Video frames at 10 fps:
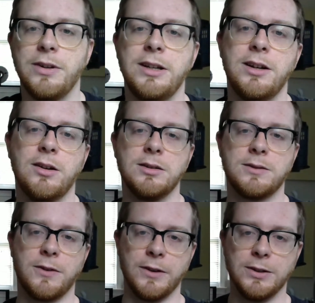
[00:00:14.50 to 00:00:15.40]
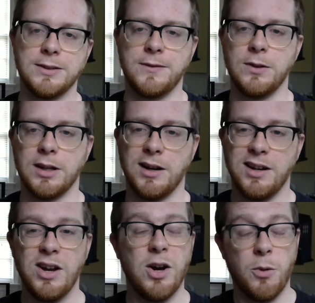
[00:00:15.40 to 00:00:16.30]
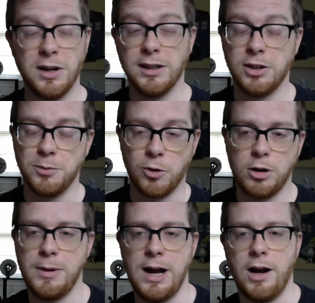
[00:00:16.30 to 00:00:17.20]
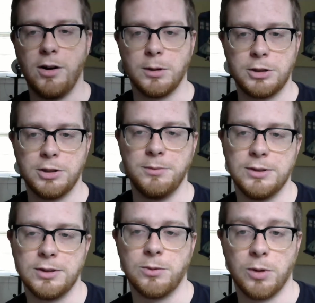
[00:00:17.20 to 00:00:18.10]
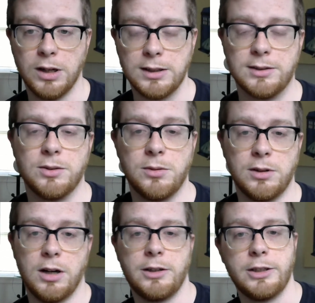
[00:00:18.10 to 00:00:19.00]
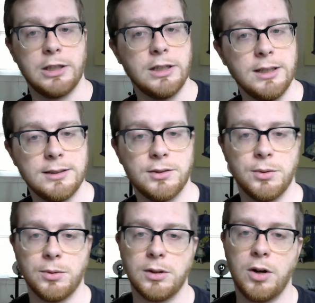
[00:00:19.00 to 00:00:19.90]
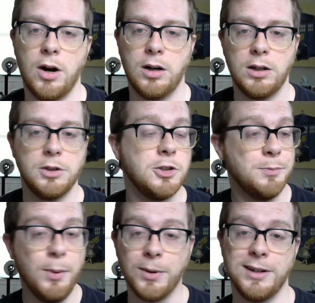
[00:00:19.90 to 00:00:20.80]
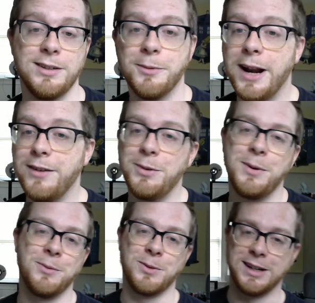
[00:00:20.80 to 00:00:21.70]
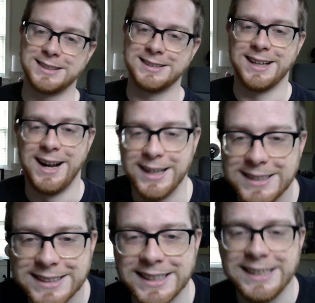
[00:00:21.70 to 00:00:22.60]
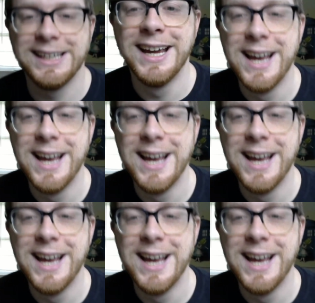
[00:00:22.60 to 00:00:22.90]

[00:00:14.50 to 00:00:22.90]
videos for those of you that want to learn more about how worship music works, or are curious, or are just bored. Whenever one works, honestly.